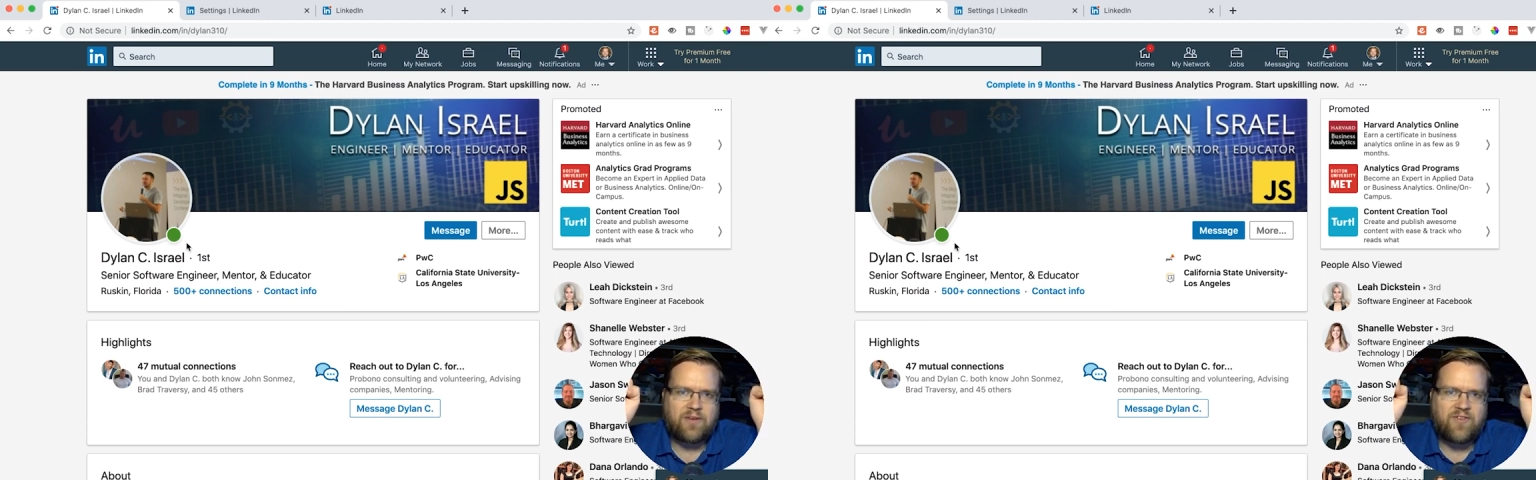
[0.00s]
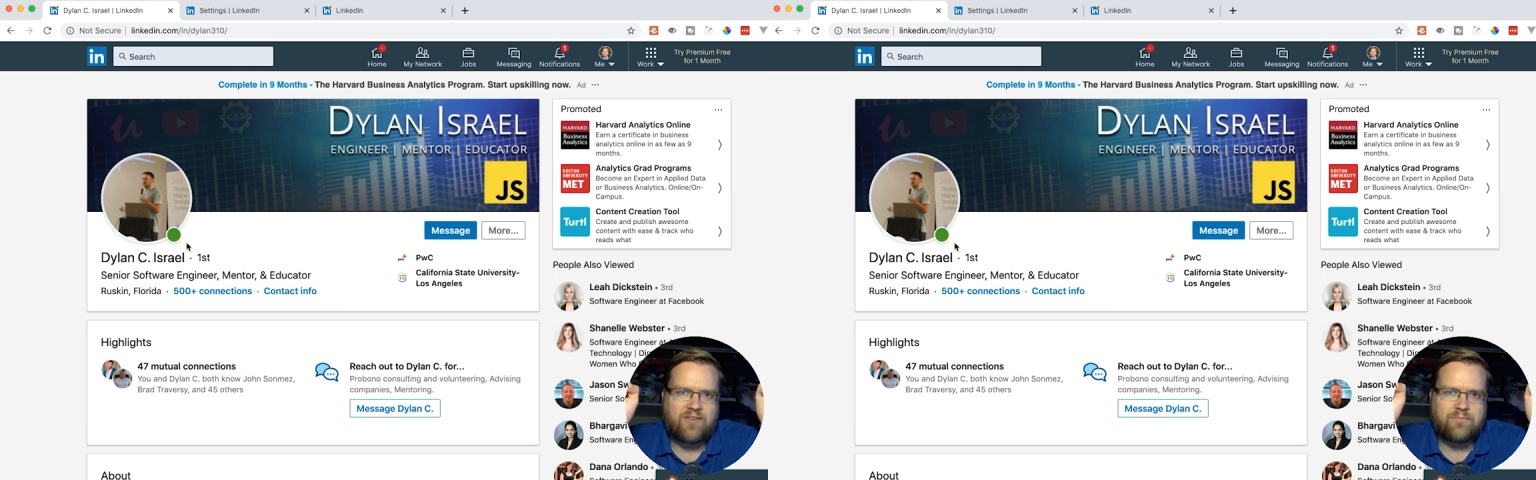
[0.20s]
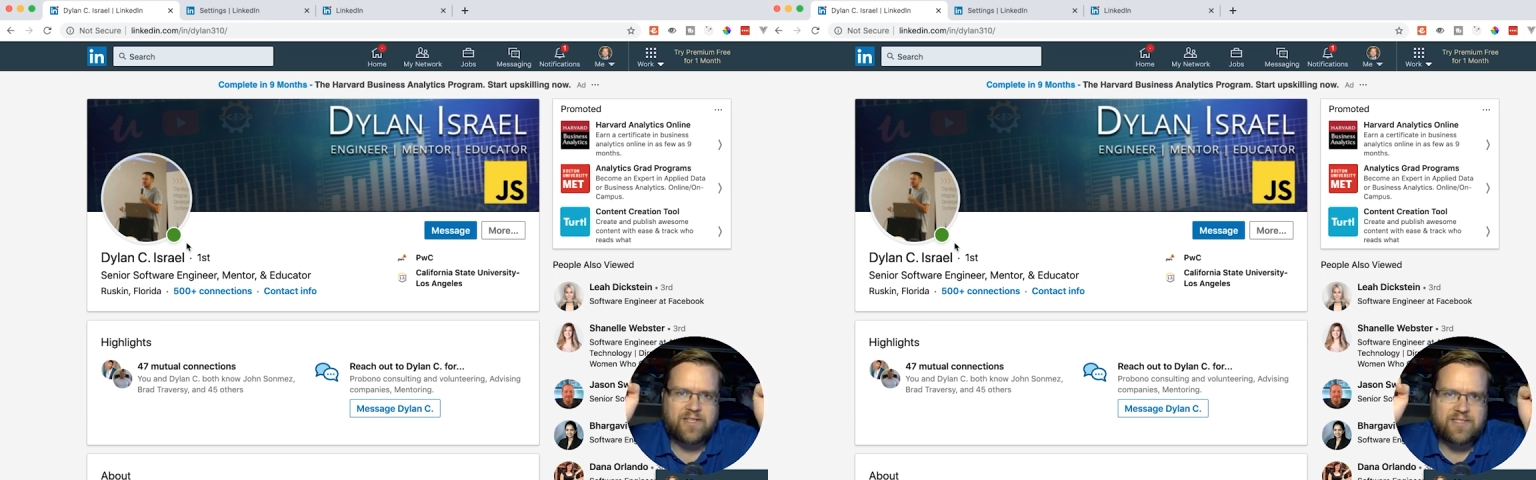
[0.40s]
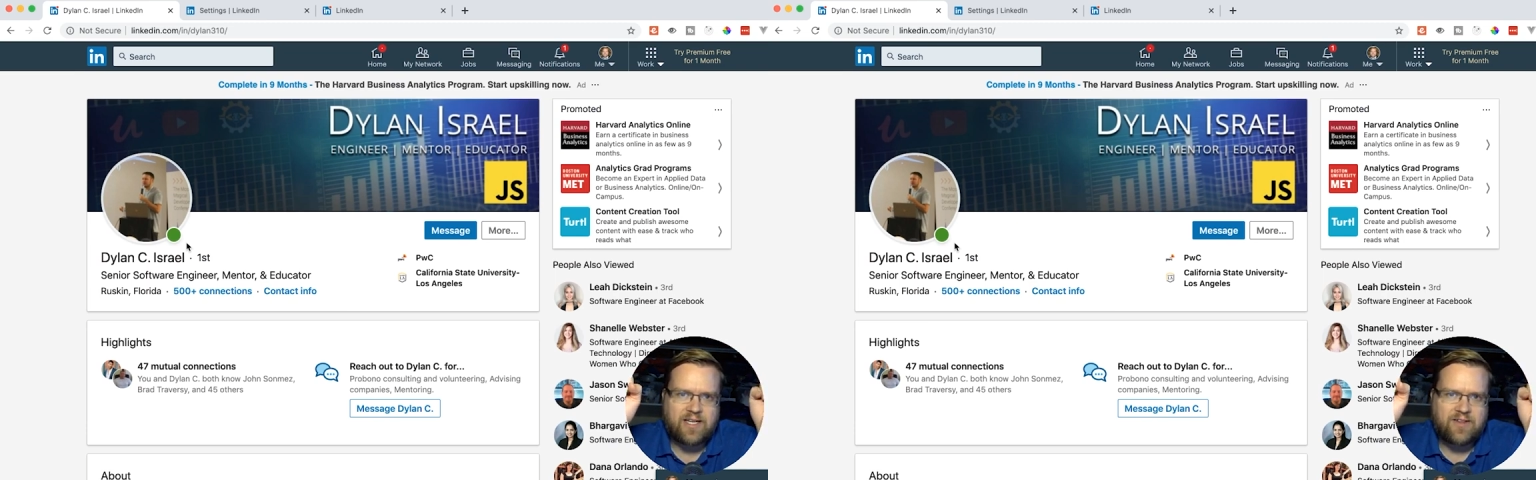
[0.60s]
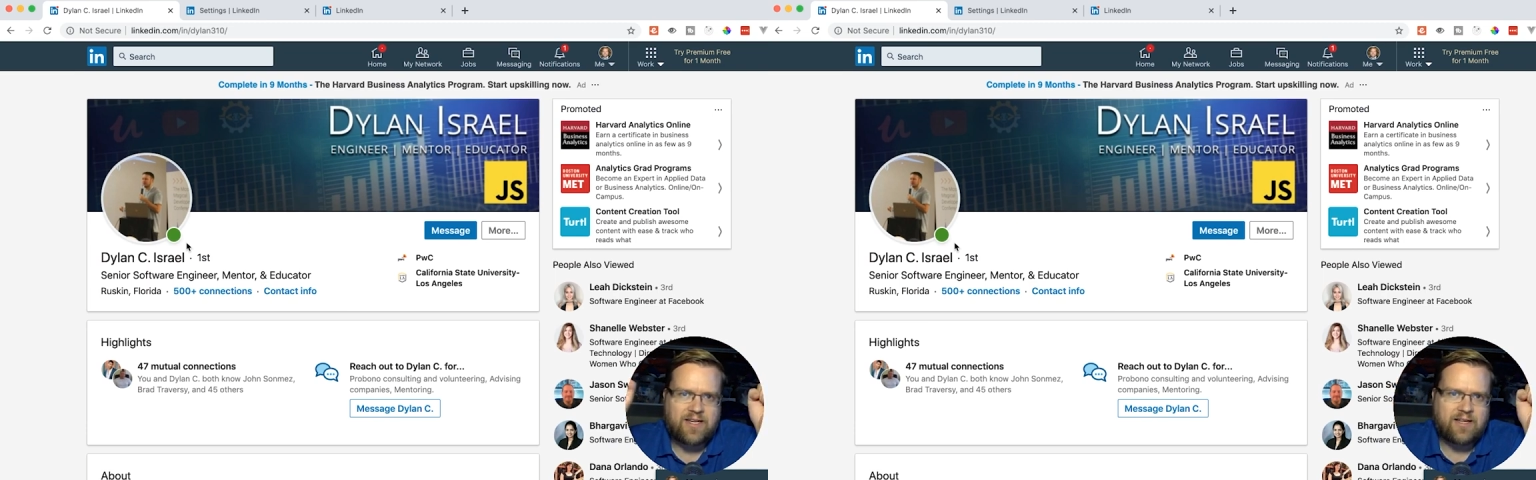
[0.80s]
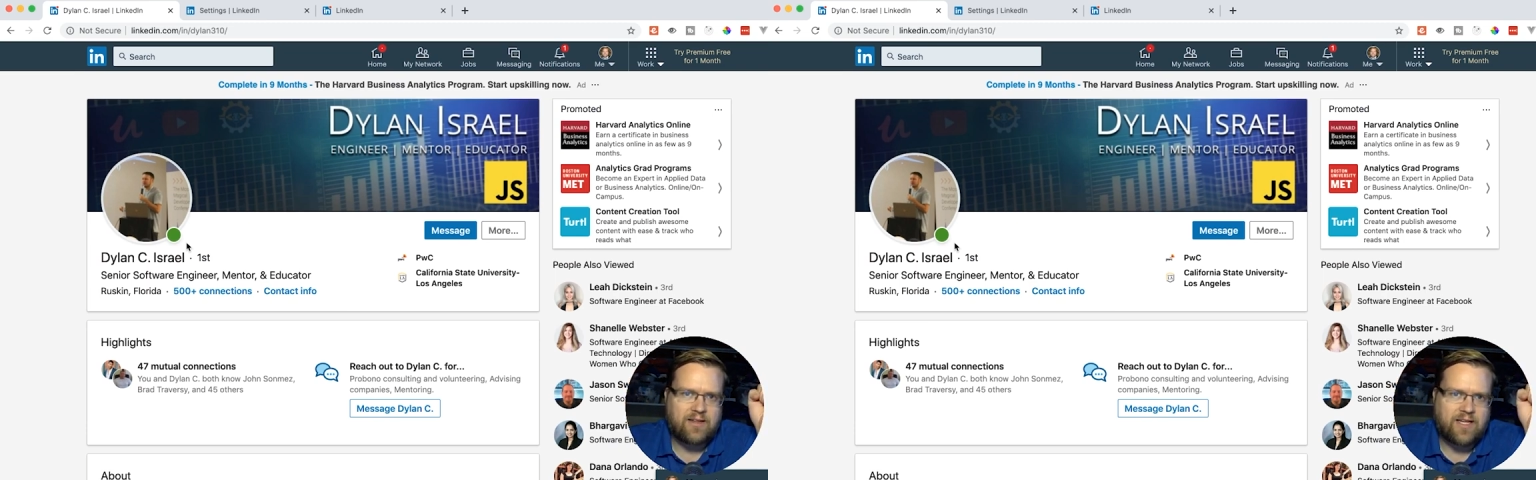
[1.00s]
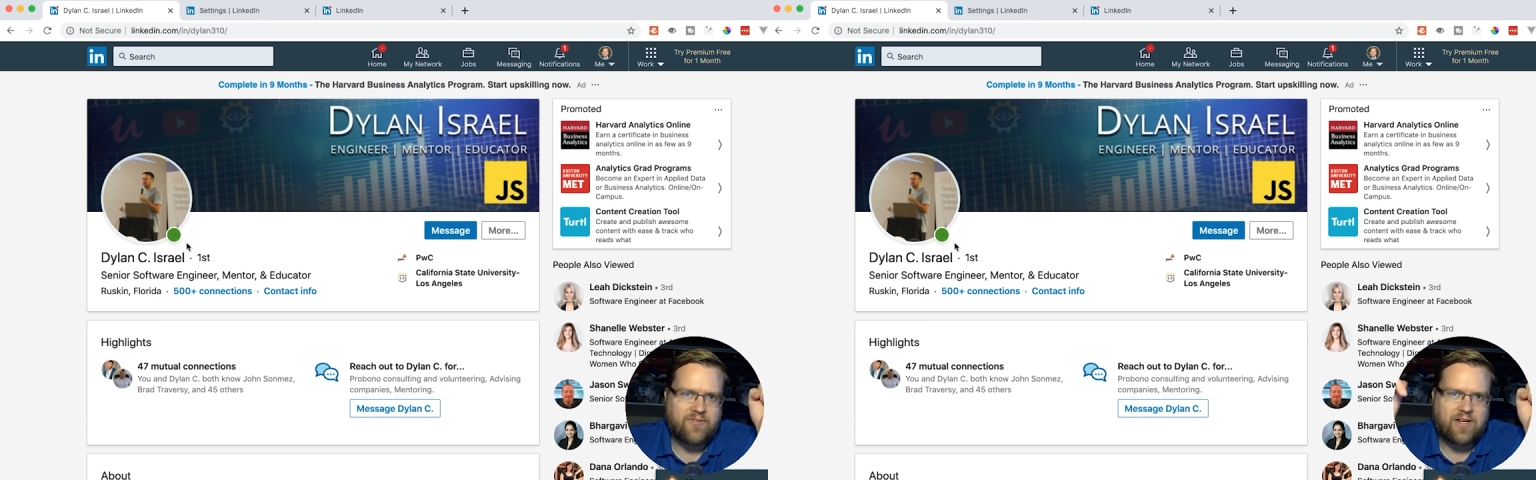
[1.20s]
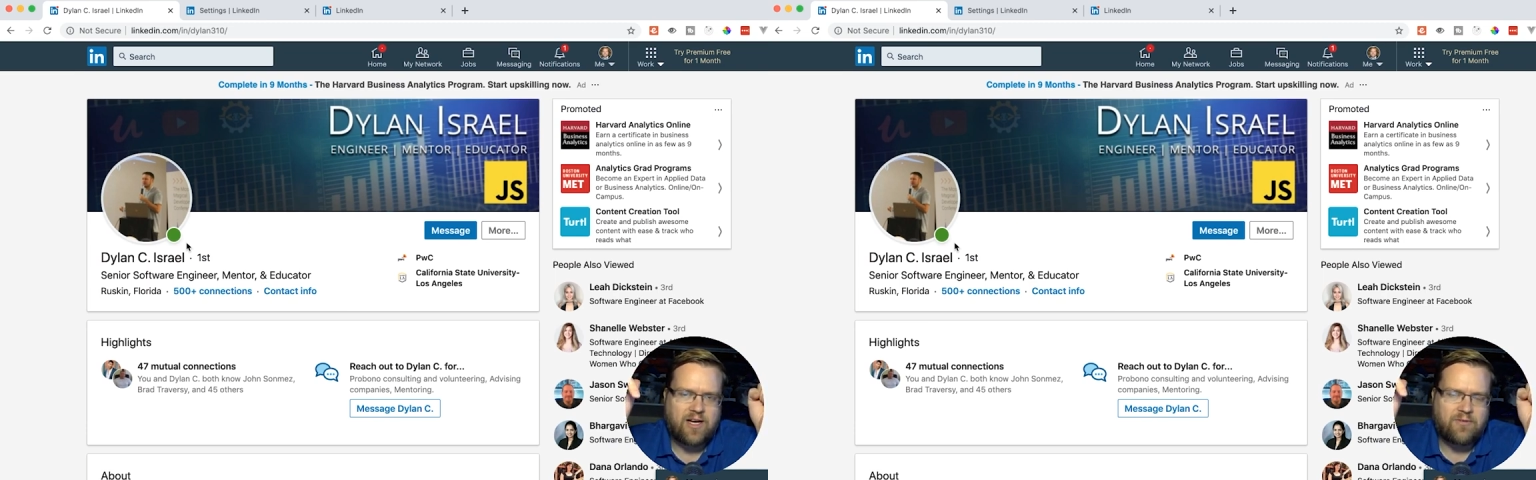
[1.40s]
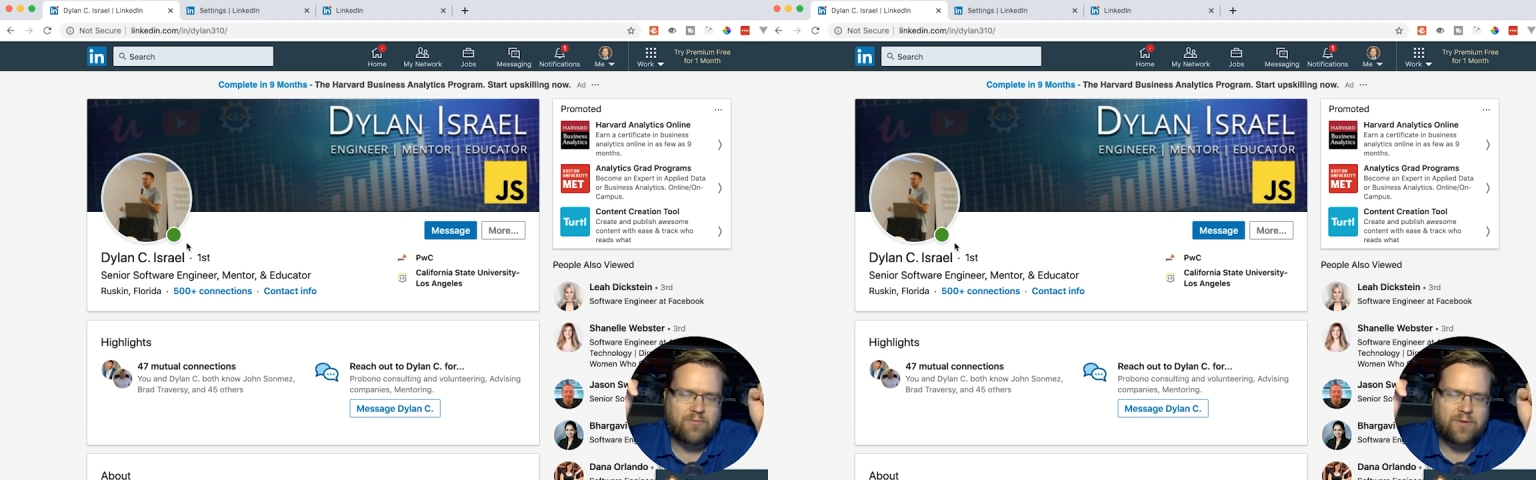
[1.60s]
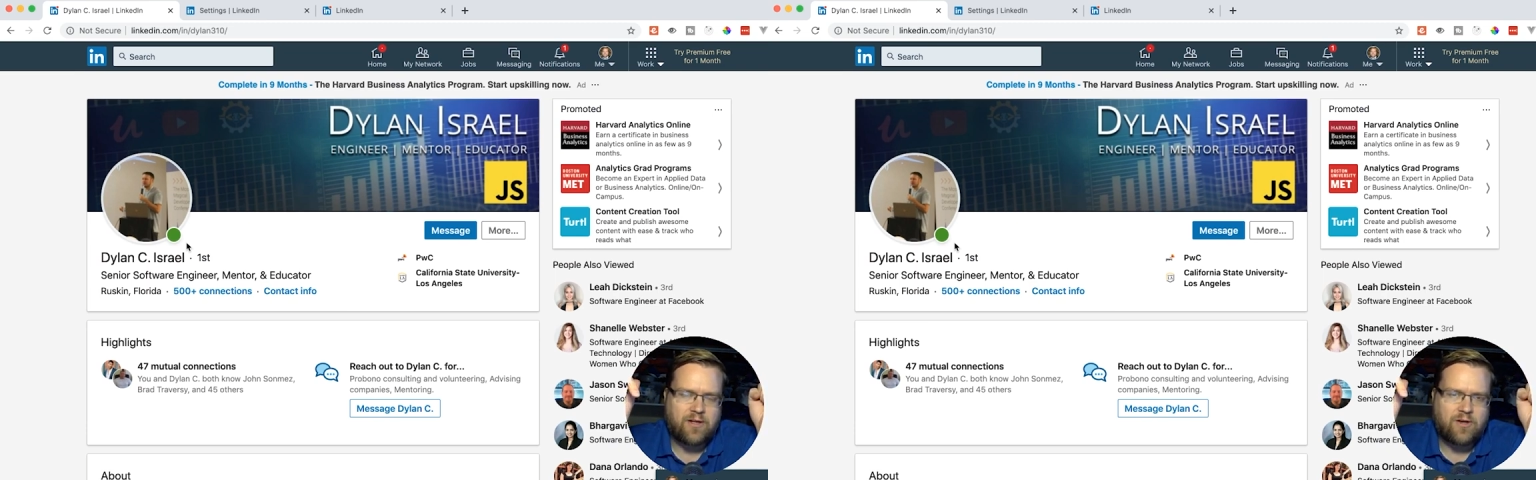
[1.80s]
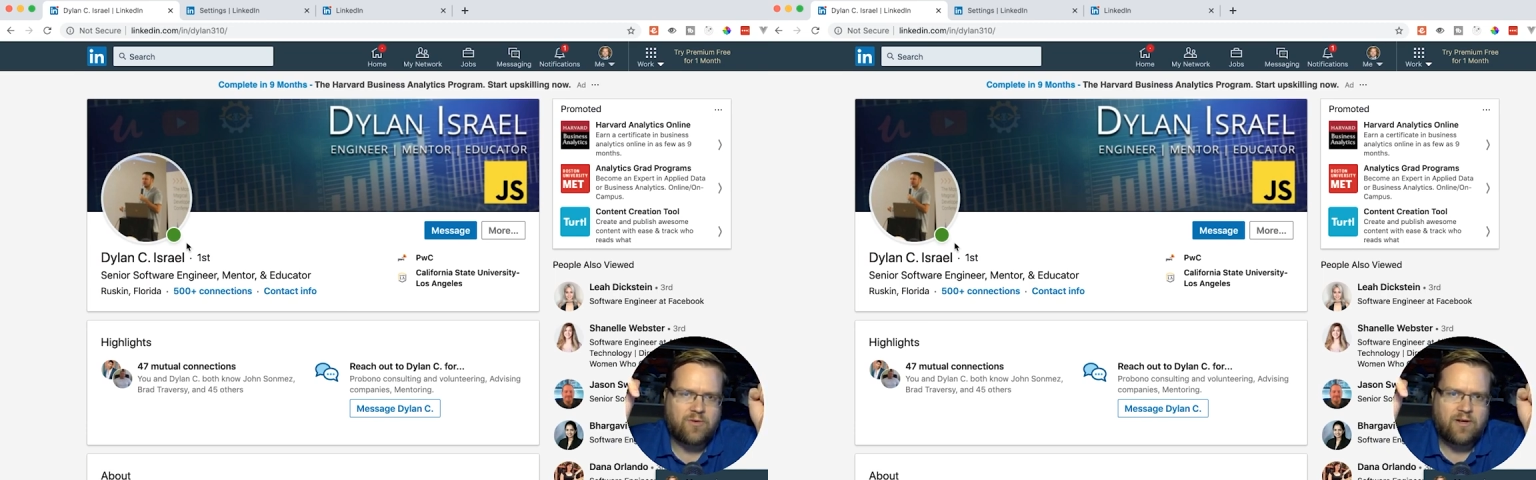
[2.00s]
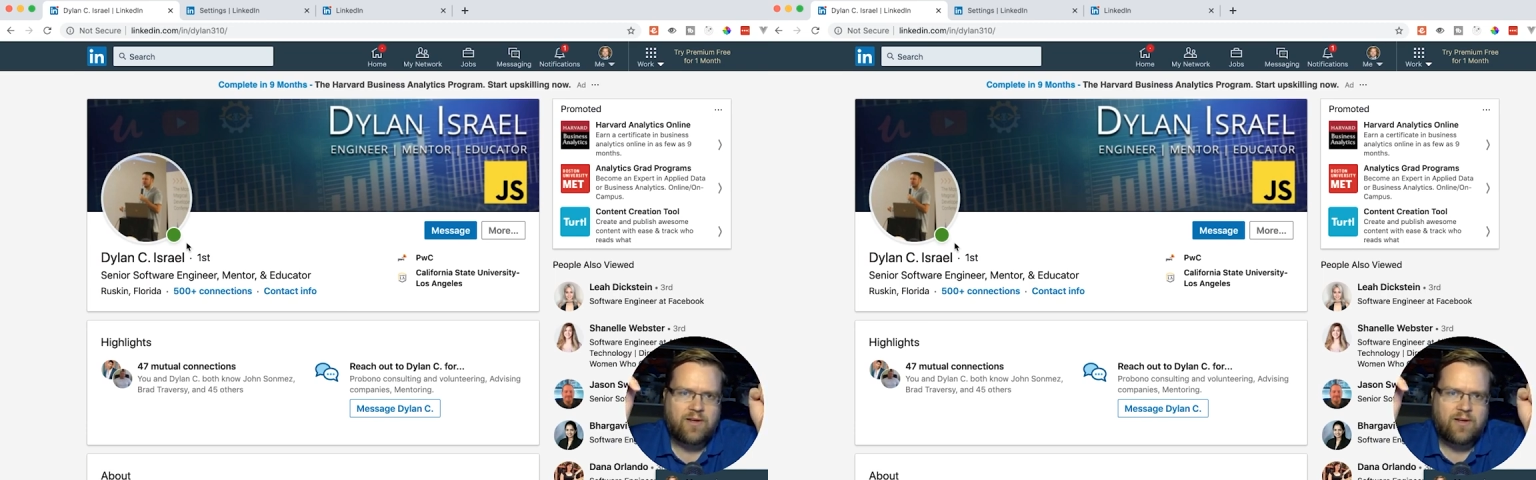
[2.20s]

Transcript: If I've missed anything, leave a comment below.